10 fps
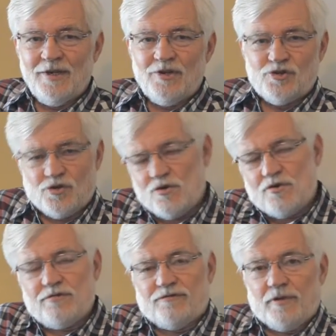
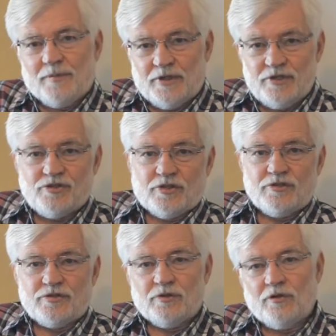Sure, from a
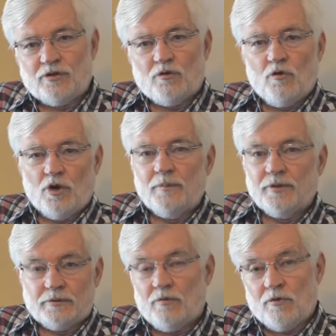distance, Earth
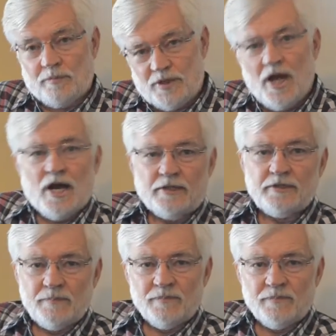orbit or beyond,